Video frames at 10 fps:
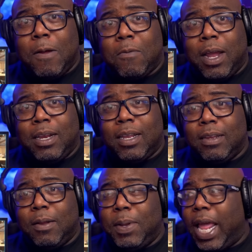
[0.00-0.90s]
Right?
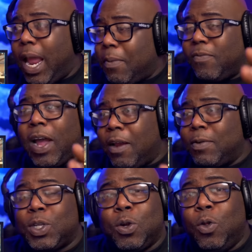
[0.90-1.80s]
I mean, hammer fire
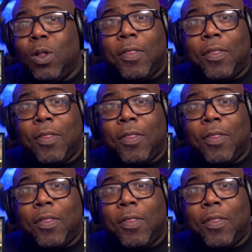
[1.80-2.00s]
is cool.